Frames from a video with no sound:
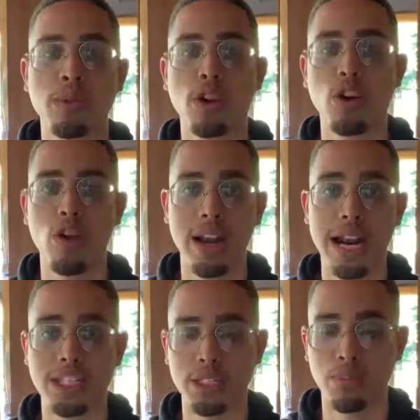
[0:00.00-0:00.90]
what I'm gonna go ahead and
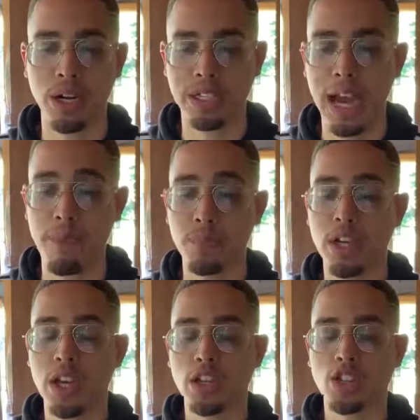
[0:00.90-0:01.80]
actually break down.
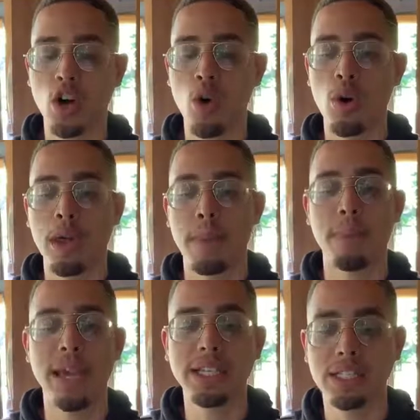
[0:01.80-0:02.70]
So
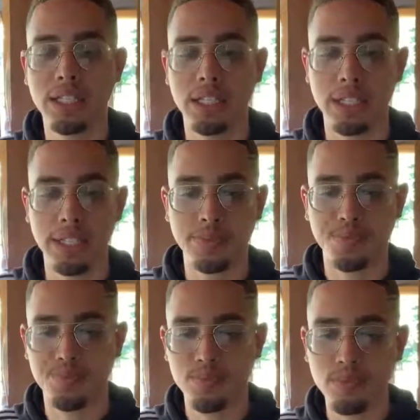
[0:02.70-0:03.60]
basically,
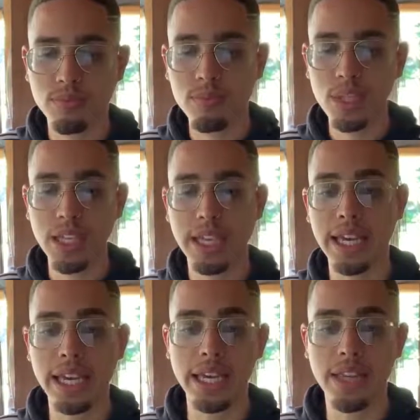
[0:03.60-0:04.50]

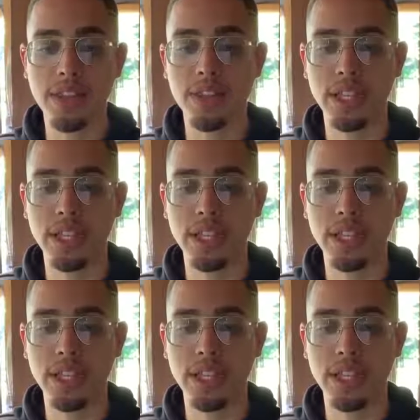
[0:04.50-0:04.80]
in